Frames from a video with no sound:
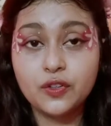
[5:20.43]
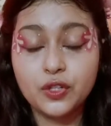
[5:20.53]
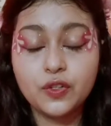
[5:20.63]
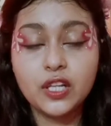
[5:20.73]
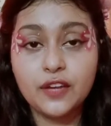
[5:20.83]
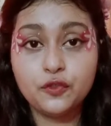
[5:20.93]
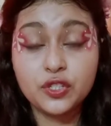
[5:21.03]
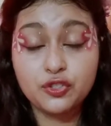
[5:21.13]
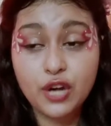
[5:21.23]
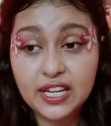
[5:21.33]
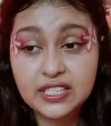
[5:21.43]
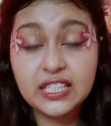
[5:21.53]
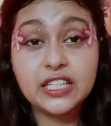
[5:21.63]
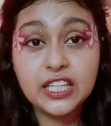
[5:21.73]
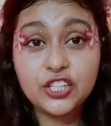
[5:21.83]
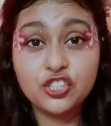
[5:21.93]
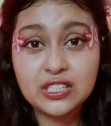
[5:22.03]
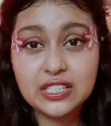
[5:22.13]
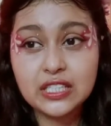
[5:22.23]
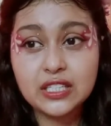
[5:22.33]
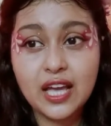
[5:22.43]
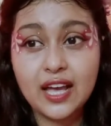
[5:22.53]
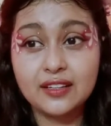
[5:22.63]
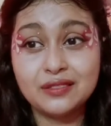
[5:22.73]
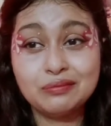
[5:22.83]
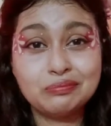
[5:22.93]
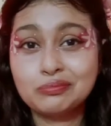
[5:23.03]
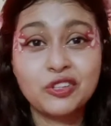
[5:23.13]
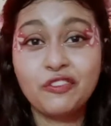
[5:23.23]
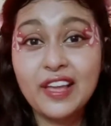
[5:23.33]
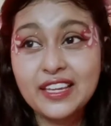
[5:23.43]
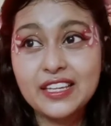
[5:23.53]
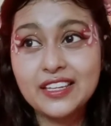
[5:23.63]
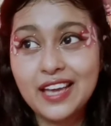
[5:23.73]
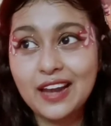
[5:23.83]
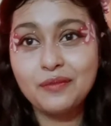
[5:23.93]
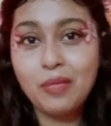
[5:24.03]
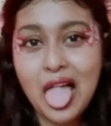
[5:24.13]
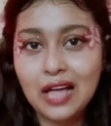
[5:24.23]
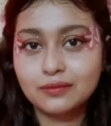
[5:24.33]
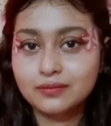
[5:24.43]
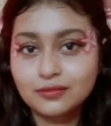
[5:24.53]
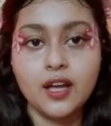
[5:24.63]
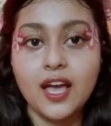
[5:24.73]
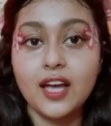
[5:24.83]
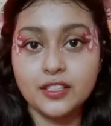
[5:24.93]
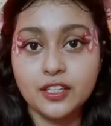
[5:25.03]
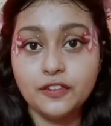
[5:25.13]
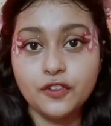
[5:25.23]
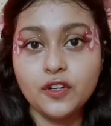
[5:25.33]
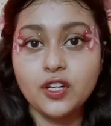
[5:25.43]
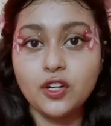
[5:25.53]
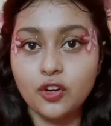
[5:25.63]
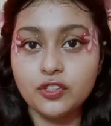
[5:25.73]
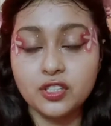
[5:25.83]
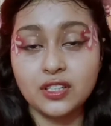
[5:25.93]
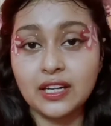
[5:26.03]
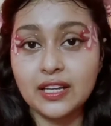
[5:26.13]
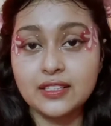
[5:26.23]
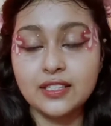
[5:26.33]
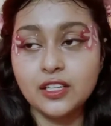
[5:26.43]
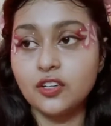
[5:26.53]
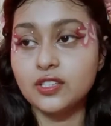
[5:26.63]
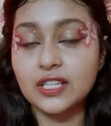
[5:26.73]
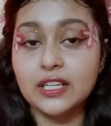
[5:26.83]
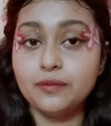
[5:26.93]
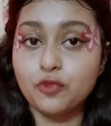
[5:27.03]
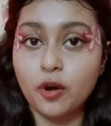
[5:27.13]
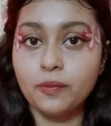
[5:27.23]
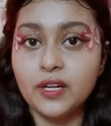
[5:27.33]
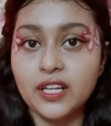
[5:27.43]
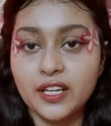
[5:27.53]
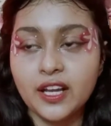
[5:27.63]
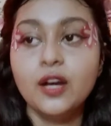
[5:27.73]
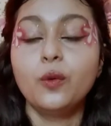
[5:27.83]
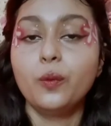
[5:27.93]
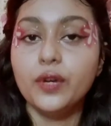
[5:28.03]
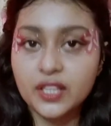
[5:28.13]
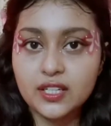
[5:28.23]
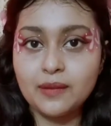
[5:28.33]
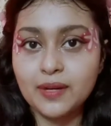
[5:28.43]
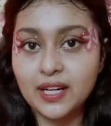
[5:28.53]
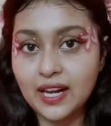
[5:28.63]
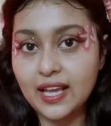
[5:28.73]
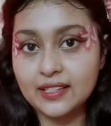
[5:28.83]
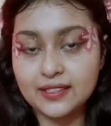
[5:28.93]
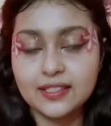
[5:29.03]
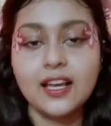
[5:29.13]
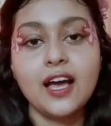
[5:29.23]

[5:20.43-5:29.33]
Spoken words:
will left with dry skin, itchy skin and flaky and blah. And if you are not cleansing your skin properly with a double cleanse